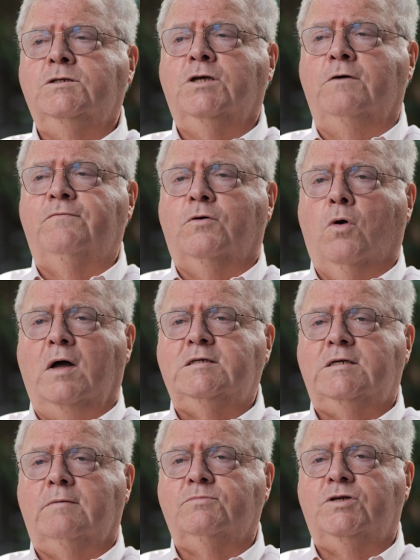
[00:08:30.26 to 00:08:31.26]
So for quite
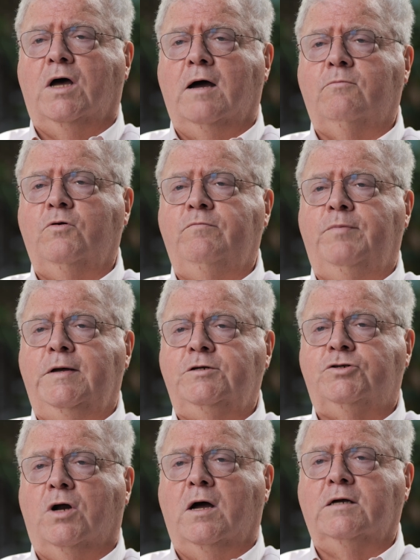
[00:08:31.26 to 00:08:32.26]
some time, we've
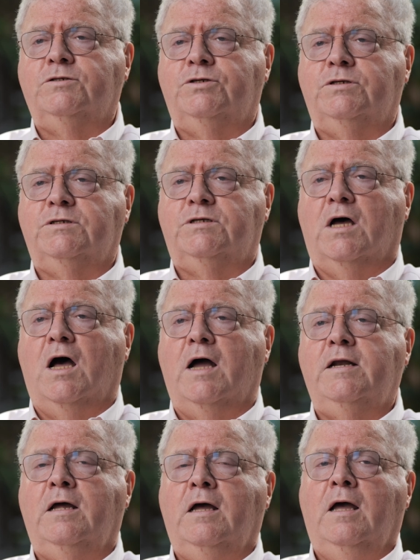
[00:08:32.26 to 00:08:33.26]
been trying to
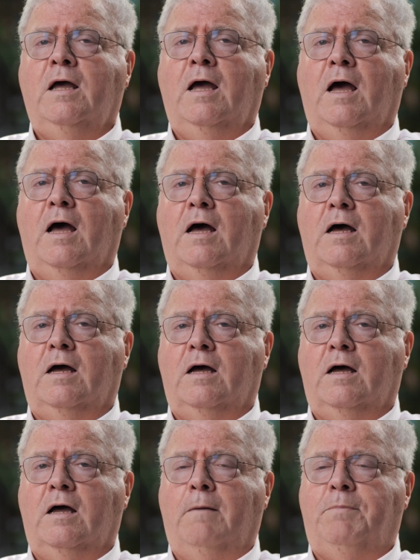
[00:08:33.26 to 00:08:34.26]
design
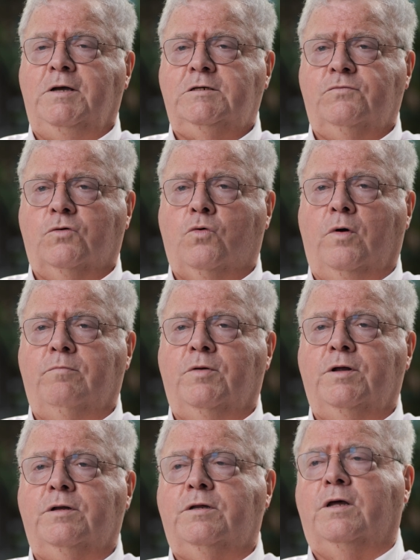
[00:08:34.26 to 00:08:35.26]
a piece of
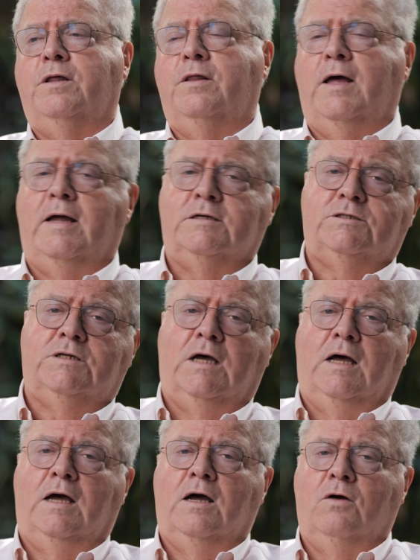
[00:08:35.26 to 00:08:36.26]
equipment
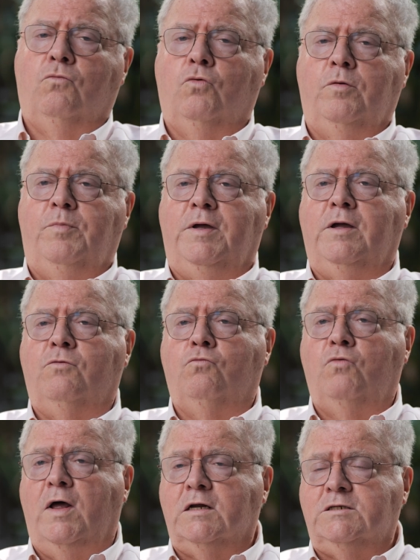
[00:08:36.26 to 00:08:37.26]
that would be
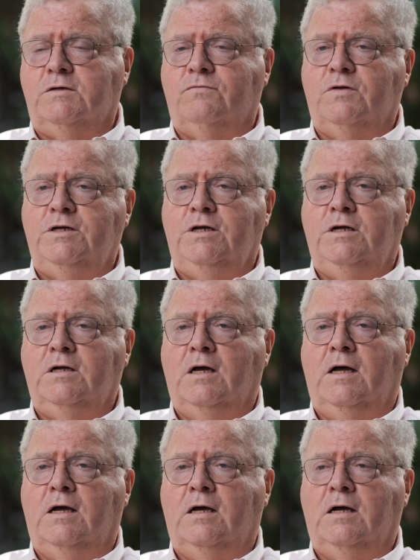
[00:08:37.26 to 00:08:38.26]
relatively
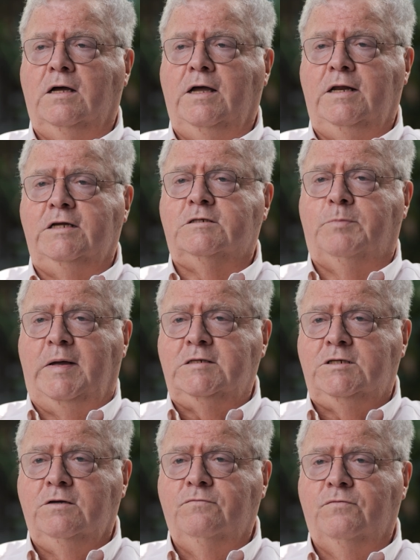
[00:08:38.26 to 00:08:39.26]

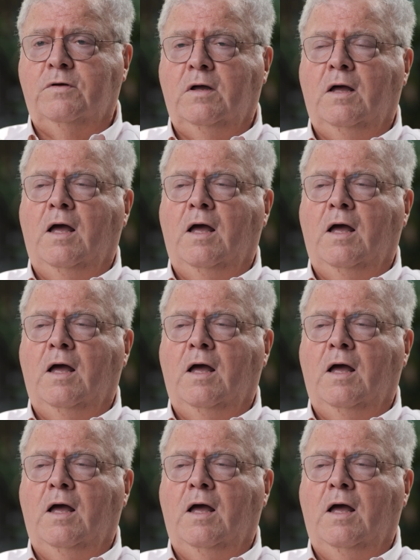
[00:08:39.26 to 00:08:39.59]
inexpensive